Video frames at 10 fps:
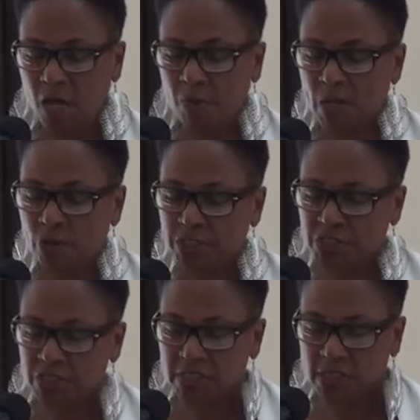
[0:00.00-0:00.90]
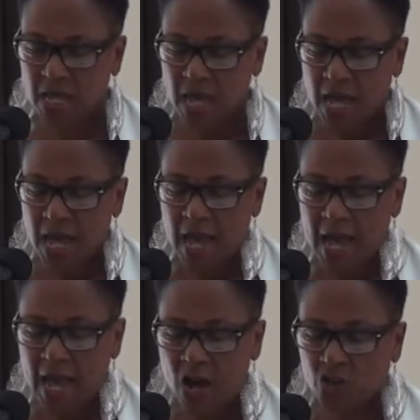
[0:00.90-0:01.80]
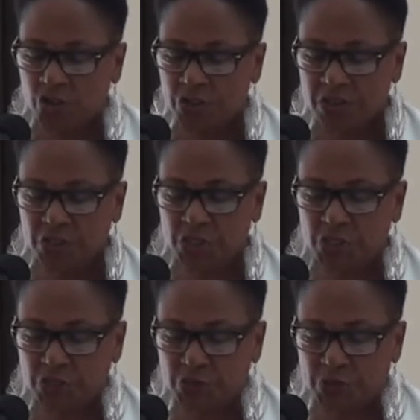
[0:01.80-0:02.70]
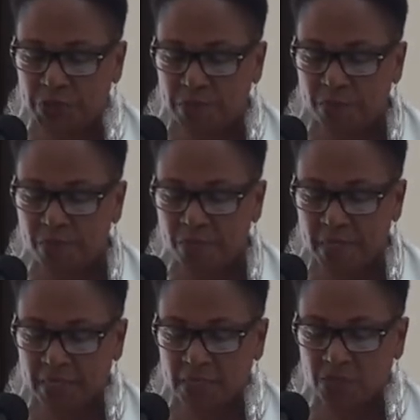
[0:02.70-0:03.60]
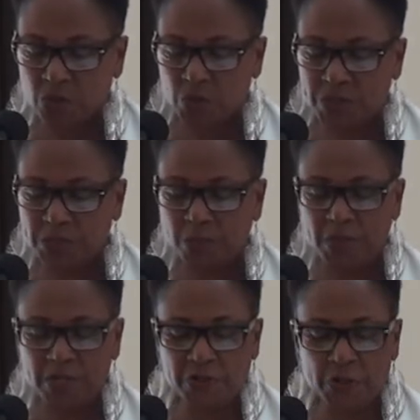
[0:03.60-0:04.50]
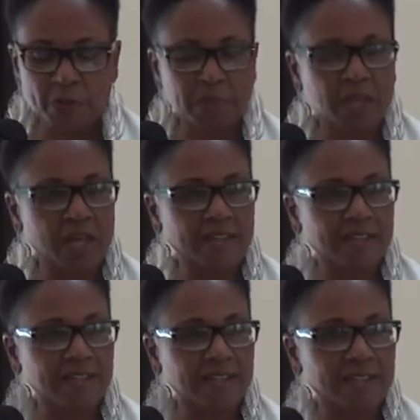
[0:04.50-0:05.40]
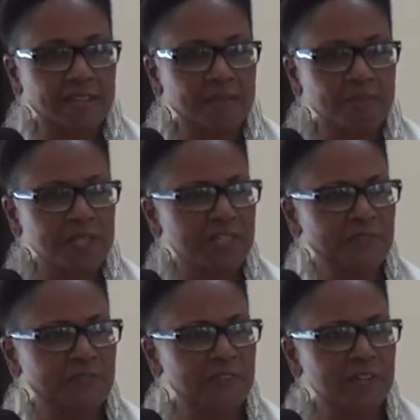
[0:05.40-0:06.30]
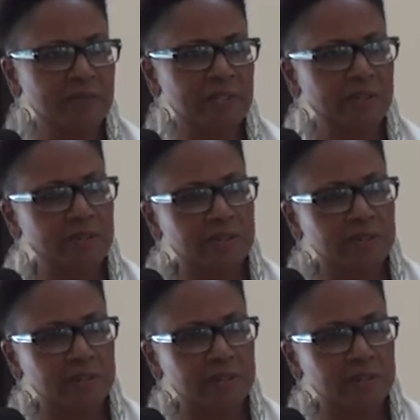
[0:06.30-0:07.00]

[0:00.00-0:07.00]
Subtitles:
My question is, how could the children mixed with superior blood be inferior?